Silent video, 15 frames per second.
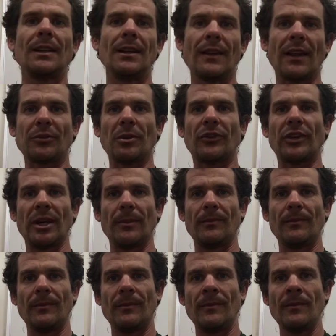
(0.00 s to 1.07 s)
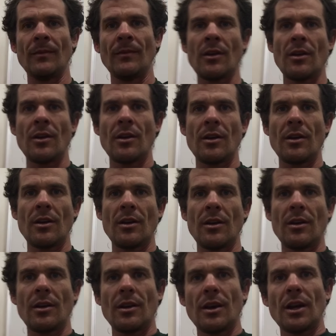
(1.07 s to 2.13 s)
That's my tip.
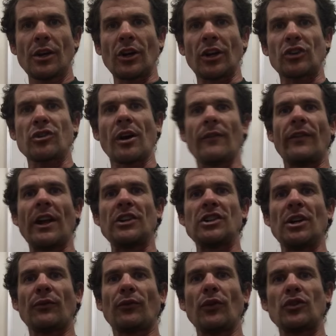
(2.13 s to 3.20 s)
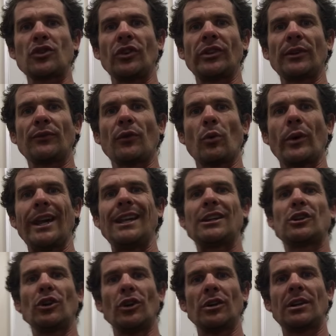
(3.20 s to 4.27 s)
Going to try veggie and fruit juicing for a
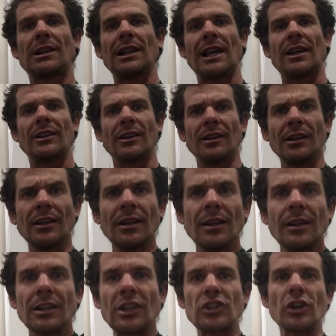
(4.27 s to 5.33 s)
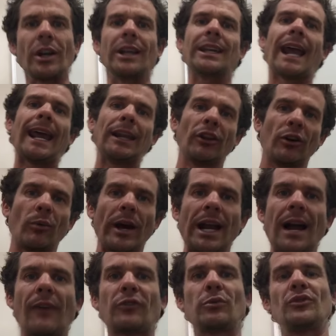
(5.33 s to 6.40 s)
week. Good, Glenda. Because you're going to gain a lot of weight
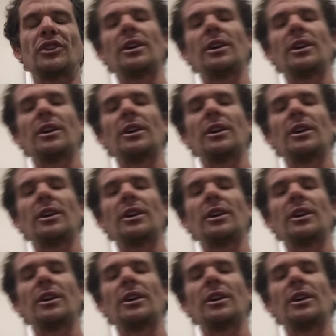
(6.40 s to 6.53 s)
afterwards.